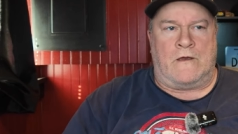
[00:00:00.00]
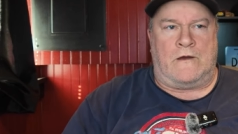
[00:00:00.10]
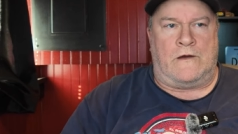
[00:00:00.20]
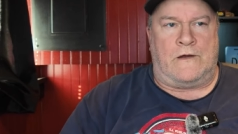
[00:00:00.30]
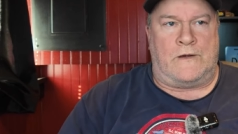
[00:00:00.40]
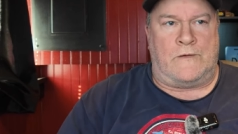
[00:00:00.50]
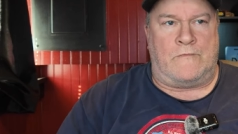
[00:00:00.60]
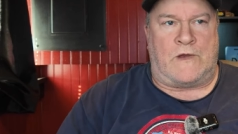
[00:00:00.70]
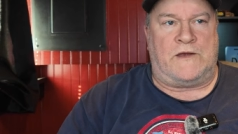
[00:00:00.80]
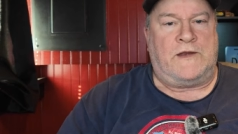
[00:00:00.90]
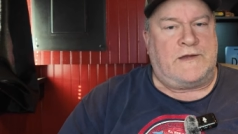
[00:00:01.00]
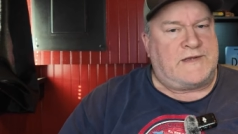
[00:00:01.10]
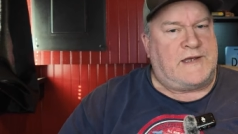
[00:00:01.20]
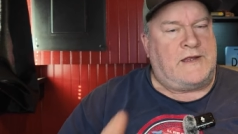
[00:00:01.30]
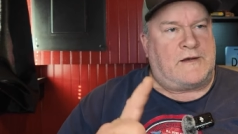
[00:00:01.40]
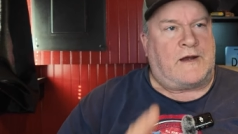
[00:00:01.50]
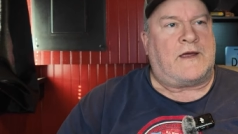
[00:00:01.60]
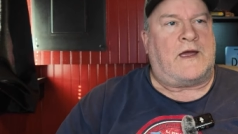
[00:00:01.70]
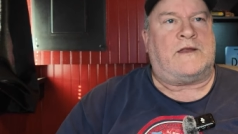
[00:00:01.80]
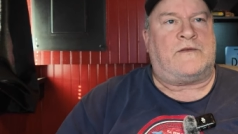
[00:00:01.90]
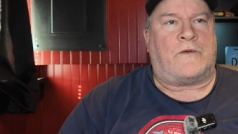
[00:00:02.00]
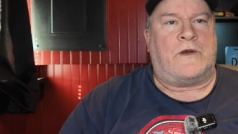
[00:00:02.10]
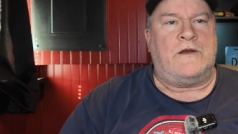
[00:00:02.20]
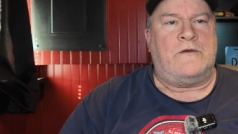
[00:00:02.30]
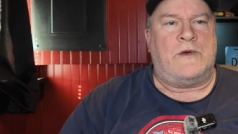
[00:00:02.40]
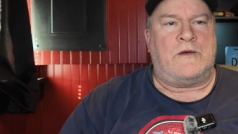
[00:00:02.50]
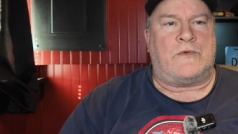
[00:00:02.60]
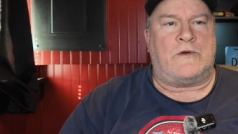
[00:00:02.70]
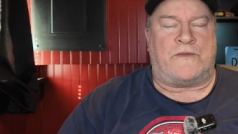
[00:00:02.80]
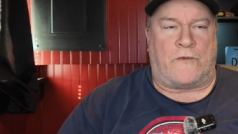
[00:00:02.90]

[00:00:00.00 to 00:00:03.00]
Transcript: Um, I did see that I got three new member,